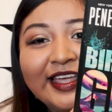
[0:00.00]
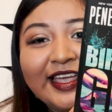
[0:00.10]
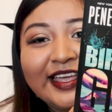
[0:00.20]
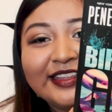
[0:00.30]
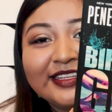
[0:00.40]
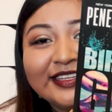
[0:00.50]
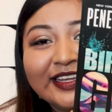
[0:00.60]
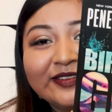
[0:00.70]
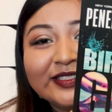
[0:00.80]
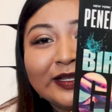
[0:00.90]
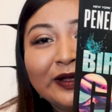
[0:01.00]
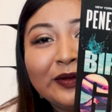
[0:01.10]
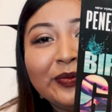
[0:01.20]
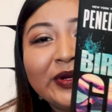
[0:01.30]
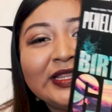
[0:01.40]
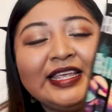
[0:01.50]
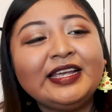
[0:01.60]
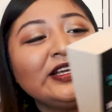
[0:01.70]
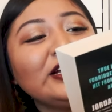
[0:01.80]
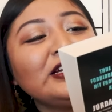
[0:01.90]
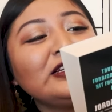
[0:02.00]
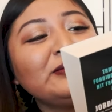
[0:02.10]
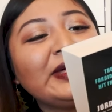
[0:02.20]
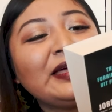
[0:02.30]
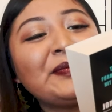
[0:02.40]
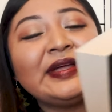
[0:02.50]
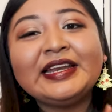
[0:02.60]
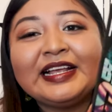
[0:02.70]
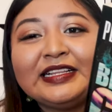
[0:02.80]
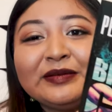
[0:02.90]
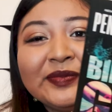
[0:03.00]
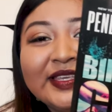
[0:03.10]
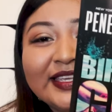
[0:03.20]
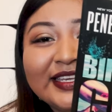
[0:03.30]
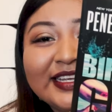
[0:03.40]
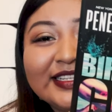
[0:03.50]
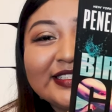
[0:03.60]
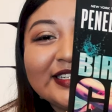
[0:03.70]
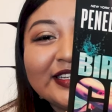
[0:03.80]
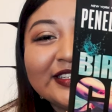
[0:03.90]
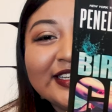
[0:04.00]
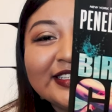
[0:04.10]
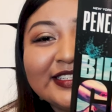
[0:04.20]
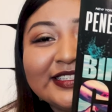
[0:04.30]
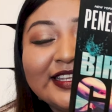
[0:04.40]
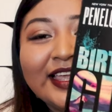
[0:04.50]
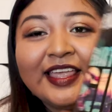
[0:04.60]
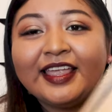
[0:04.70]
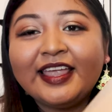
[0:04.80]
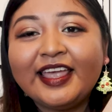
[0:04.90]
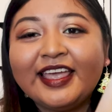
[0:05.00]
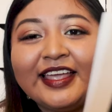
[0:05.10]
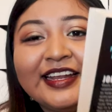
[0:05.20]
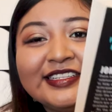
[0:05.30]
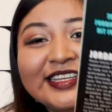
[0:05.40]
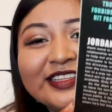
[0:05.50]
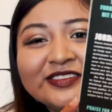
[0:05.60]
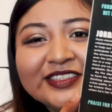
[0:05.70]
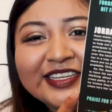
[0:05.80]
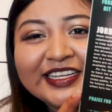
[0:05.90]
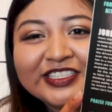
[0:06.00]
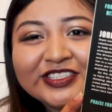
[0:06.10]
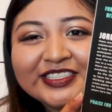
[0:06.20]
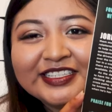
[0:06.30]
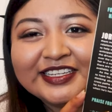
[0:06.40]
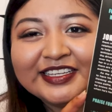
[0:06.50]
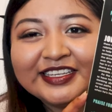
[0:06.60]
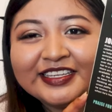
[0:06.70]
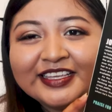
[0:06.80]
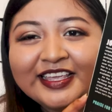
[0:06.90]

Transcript: And the title is called Birthday Girl by Penelope Douglas and it sounds really interesting.